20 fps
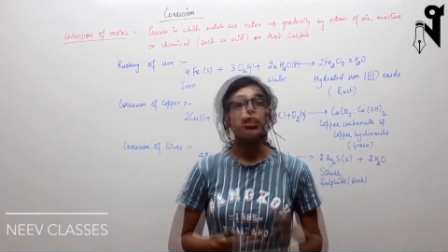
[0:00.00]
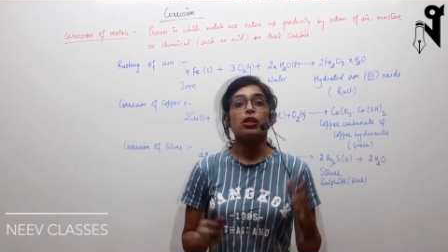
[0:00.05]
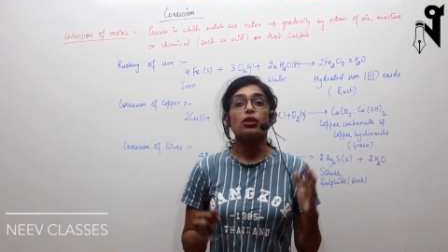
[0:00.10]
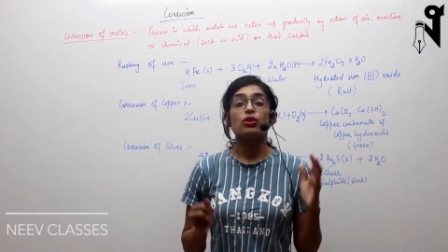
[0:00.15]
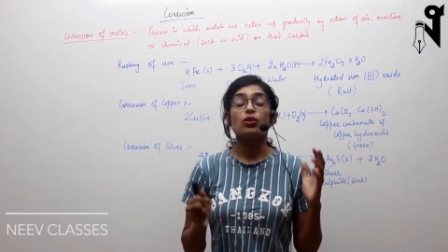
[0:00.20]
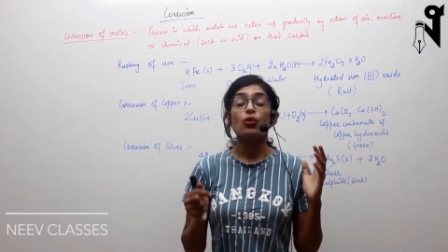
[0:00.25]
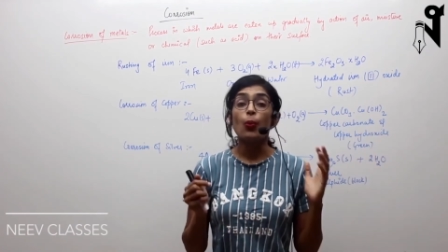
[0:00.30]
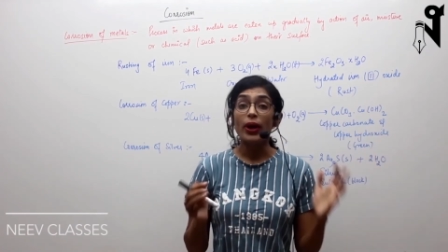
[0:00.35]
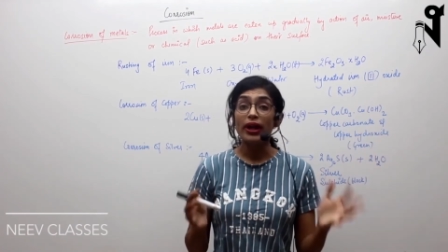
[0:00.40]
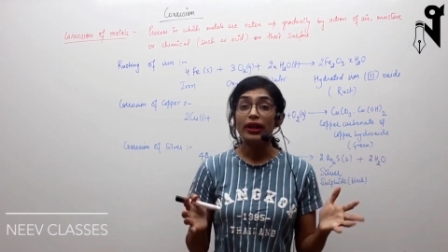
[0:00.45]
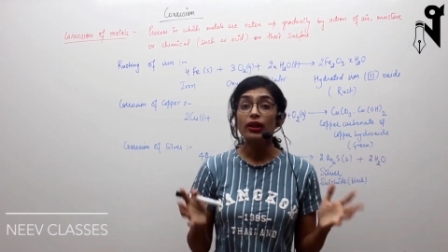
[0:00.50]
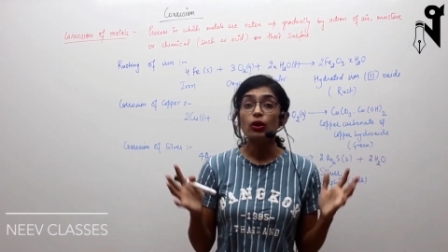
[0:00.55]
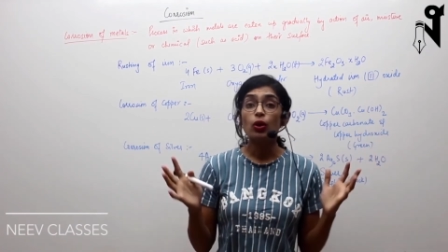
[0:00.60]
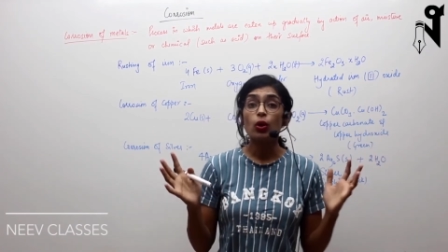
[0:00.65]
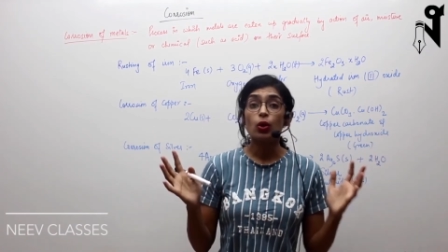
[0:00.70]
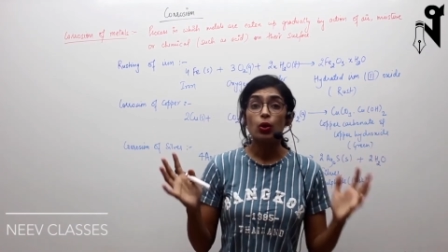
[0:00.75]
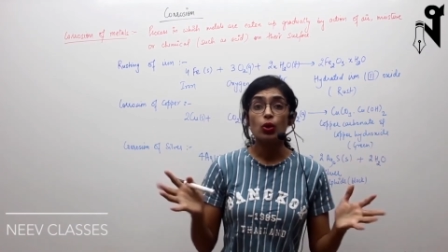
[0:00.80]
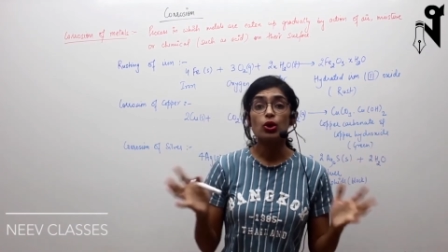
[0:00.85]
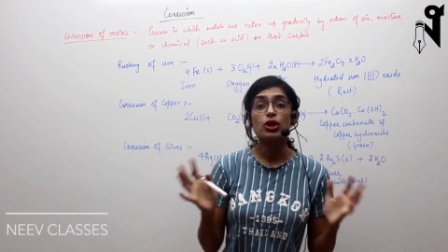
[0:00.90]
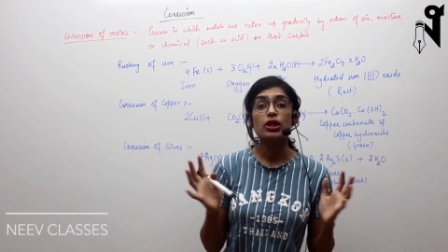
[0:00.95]
So when
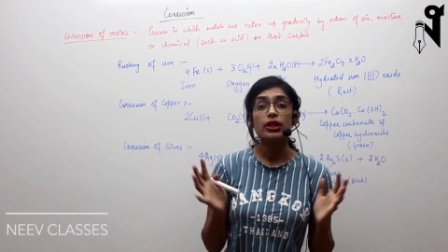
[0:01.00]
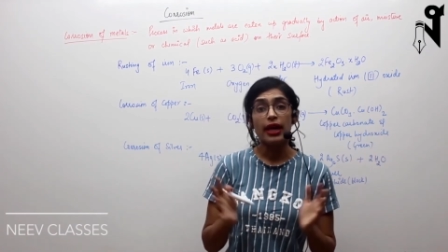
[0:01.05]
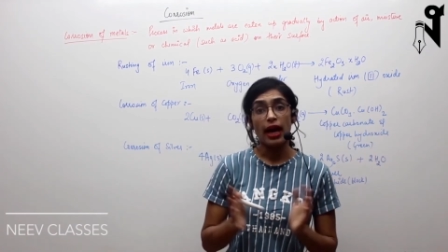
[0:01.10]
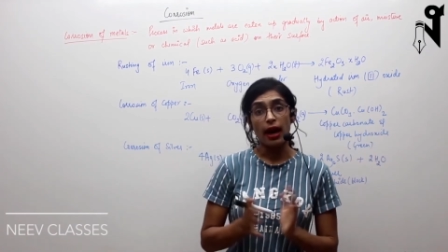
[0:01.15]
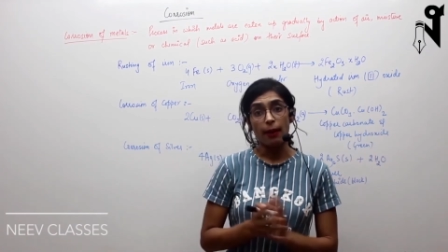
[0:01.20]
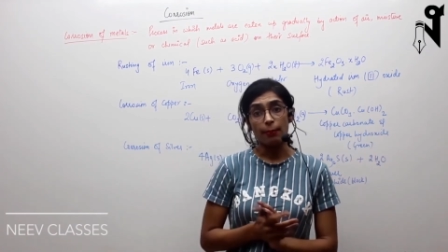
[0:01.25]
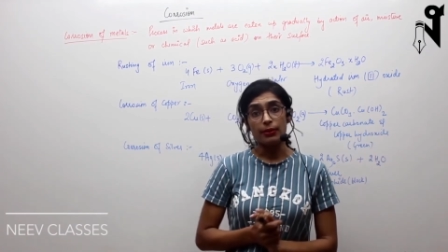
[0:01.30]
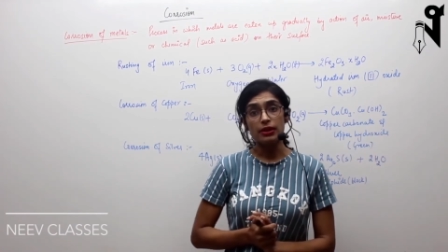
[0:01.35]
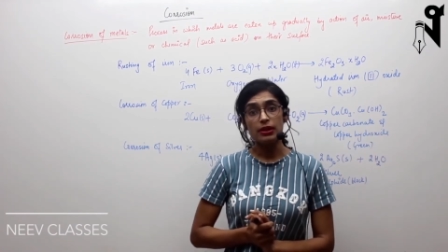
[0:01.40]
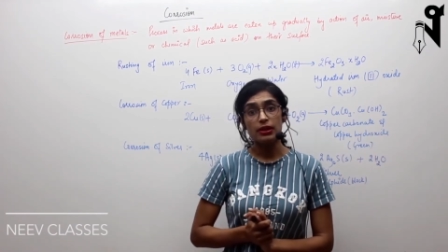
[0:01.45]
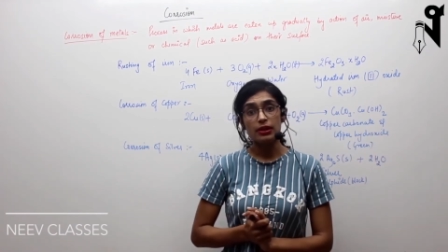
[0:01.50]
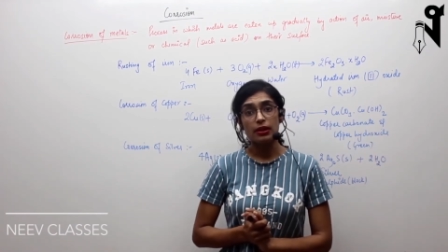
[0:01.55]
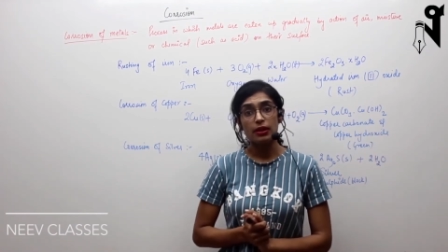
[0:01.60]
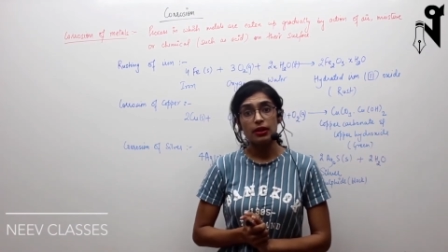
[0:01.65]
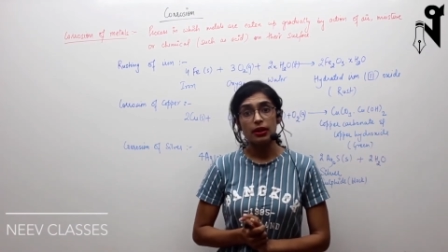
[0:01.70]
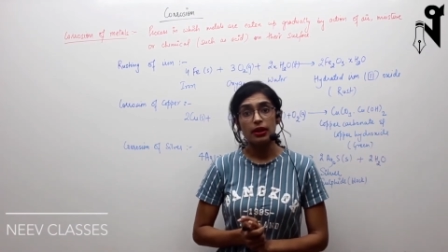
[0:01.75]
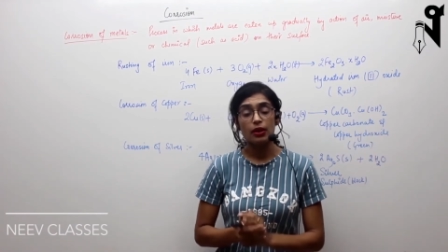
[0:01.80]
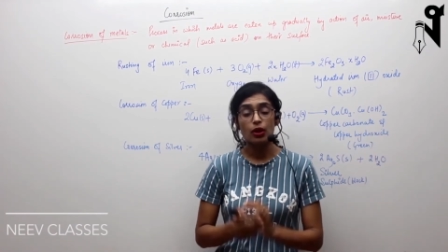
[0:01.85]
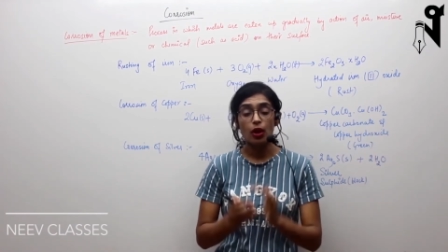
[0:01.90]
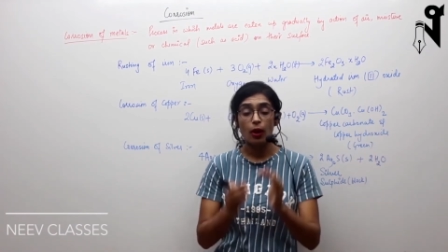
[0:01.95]
corrosion happens,
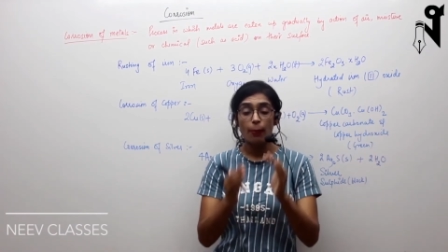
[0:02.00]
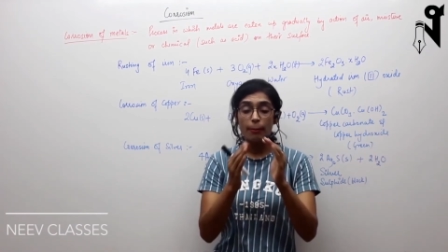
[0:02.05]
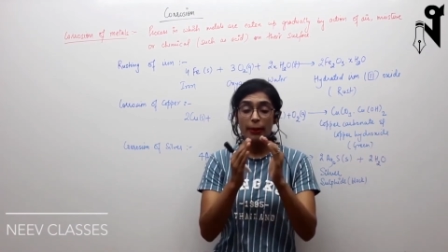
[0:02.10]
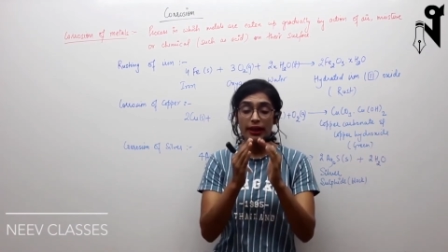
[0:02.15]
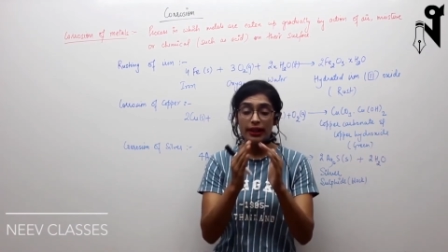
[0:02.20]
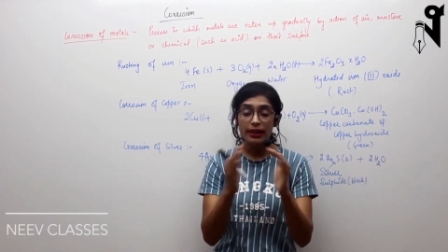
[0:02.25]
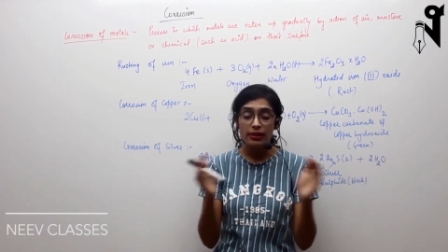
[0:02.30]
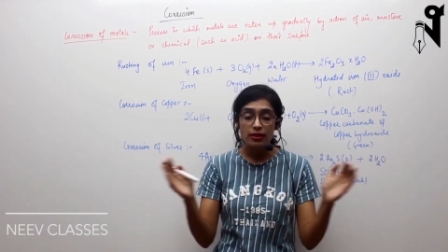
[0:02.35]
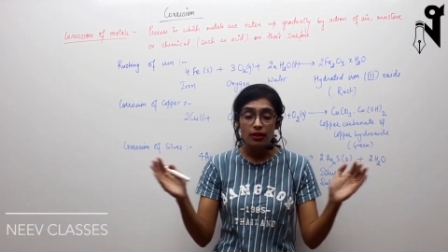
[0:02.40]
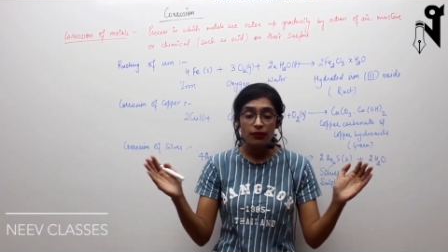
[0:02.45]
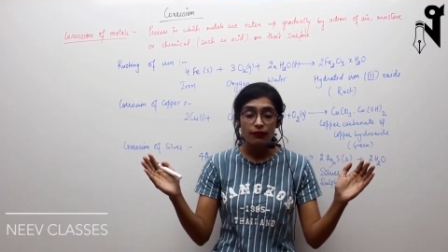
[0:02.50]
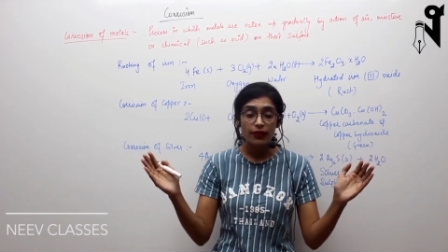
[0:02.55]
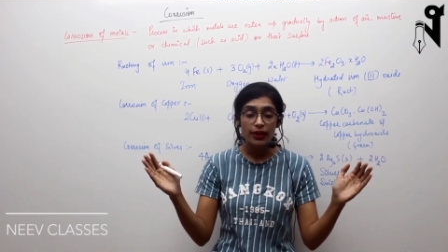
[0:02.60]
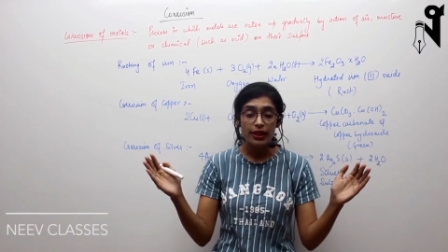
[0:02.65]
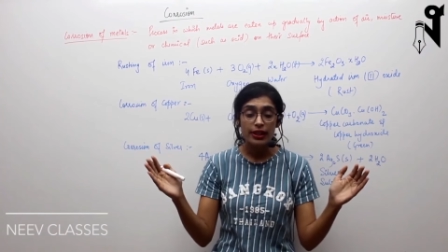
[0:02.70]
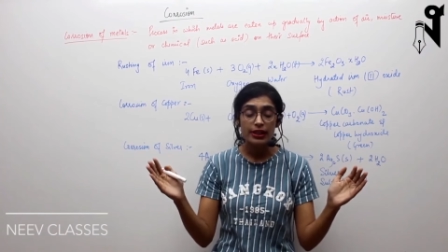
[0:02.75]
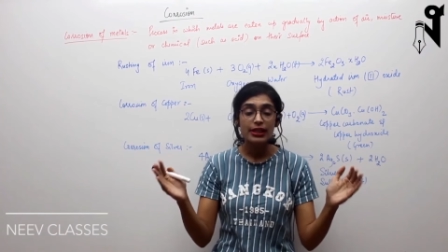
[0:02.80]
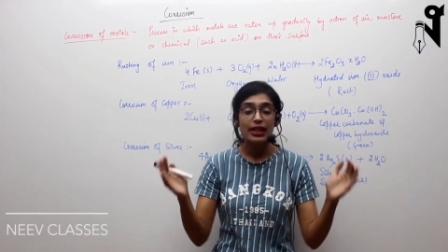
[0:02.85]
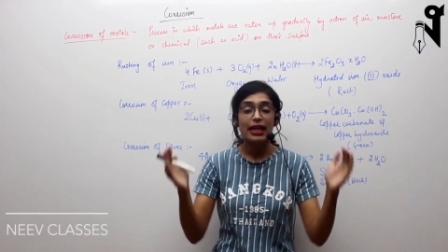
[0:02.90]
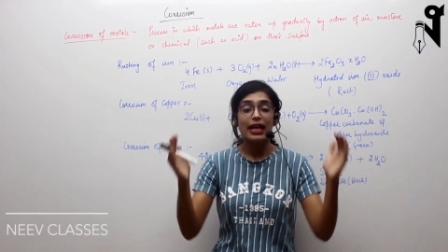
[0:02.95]
your metal
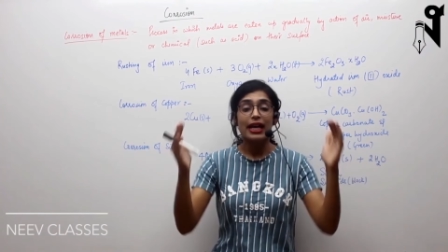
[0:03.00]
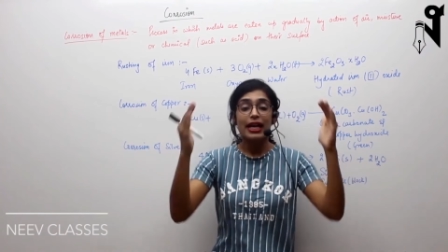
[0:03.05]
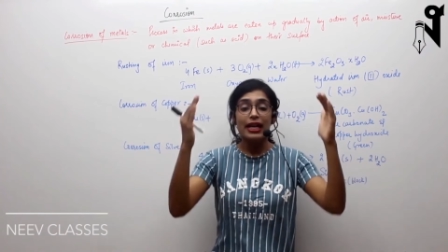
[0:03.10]
surface